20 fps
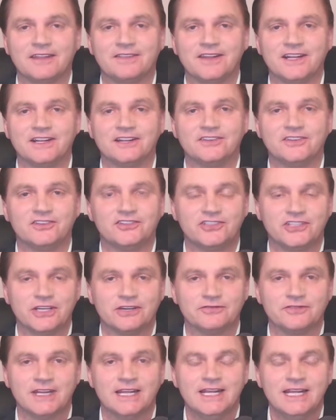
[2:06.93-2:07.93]
I think it's a
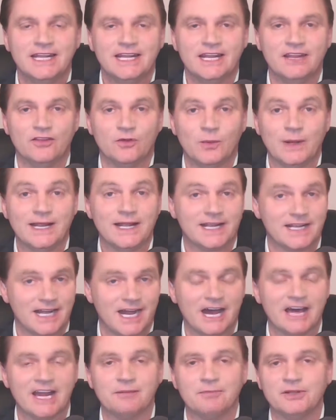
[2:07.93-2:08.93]
shift in the way
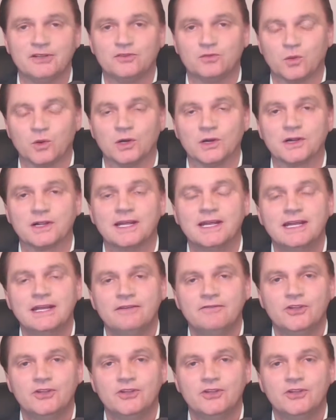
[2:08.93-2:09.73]
economies work.